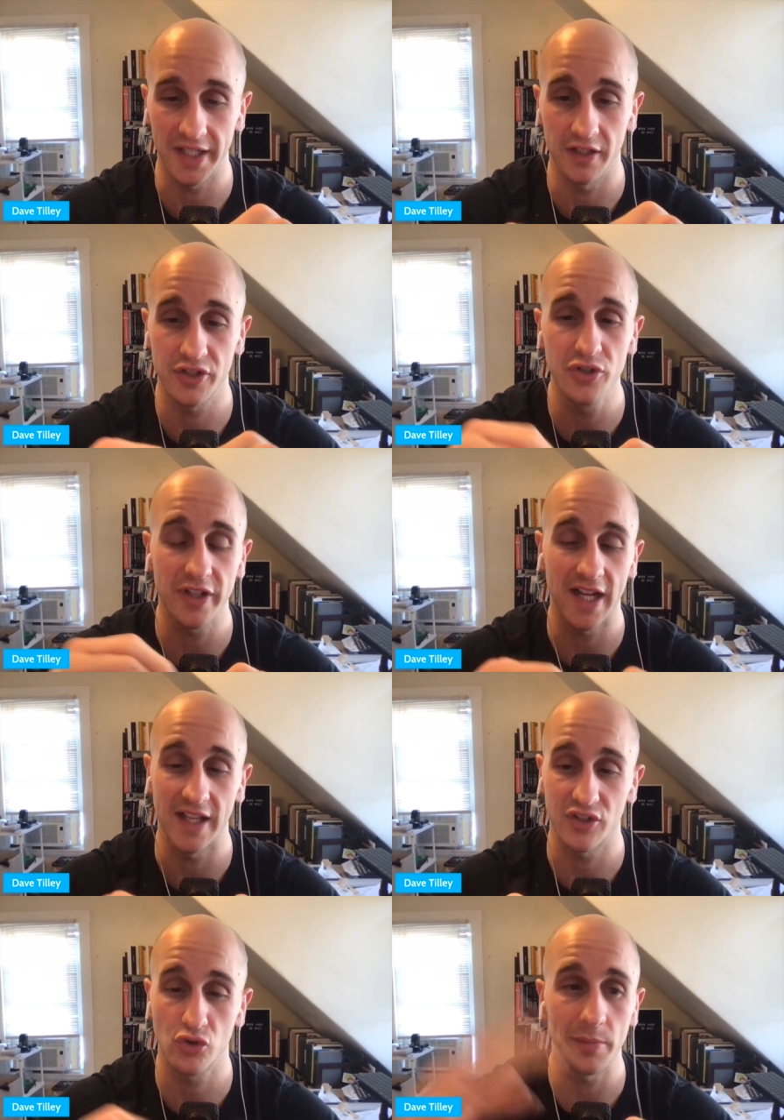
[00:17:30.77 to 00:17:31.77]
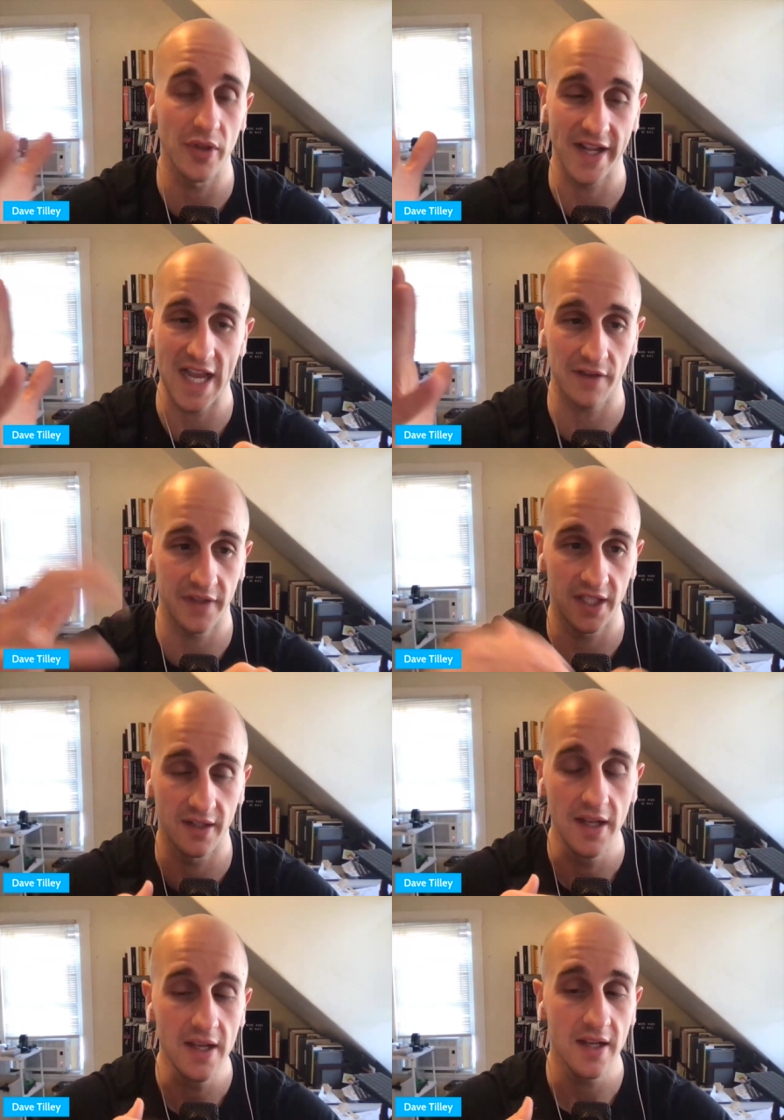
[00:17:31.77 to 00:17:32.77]
And it's usually got like triple the caffeine
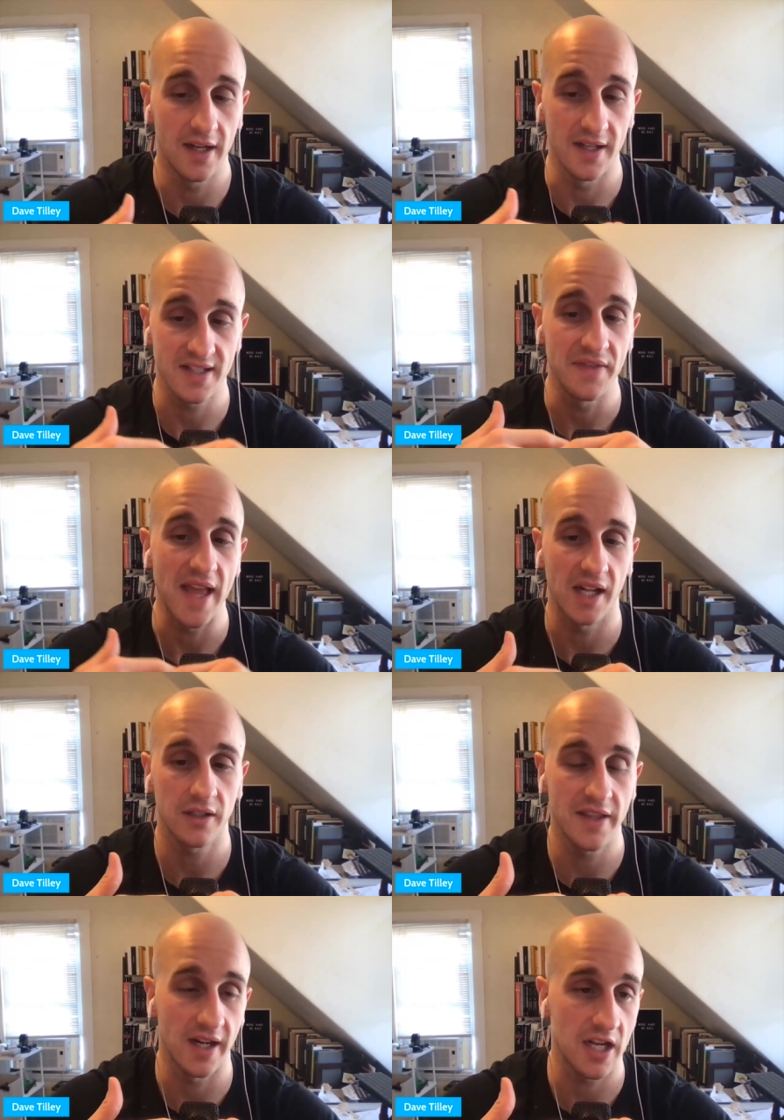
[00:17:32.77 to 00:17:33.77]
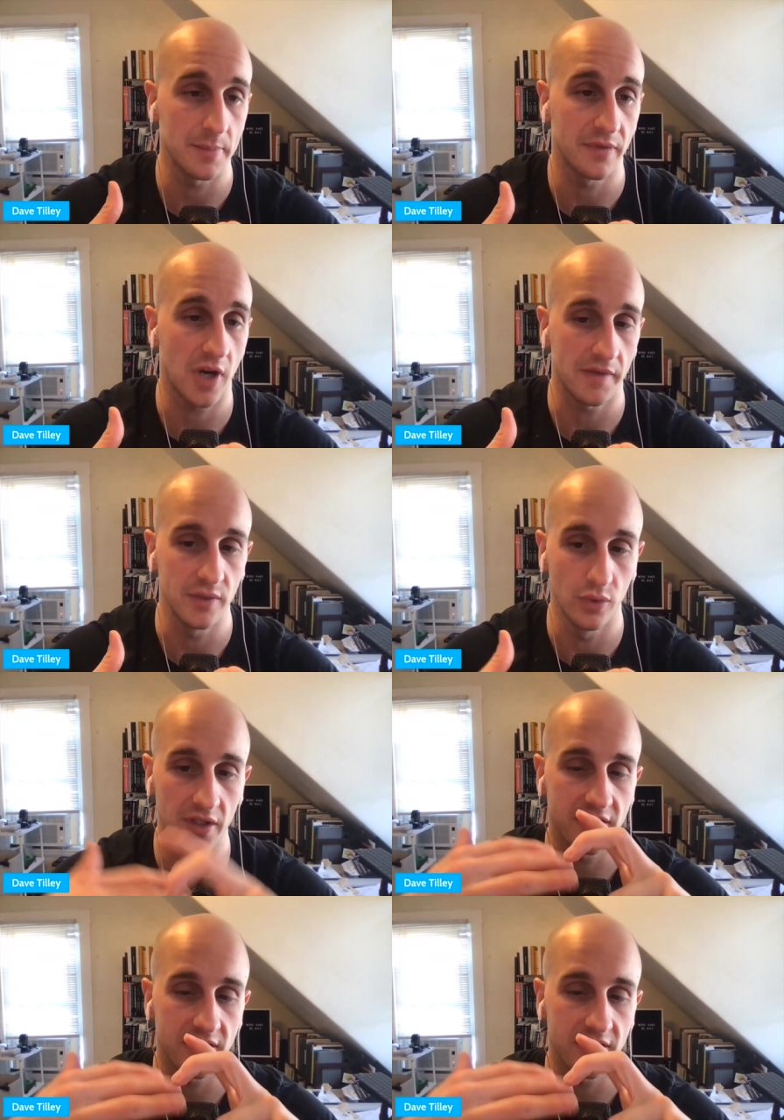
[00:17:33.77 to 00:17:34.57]
synthetically that a cup of coffee would.